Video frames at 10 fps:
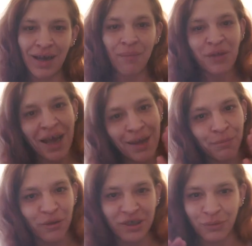I'm the
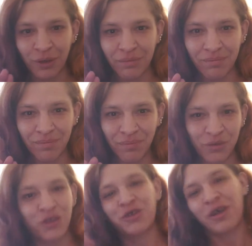hyperest one,
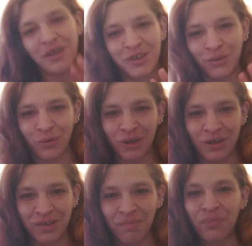the strongest one.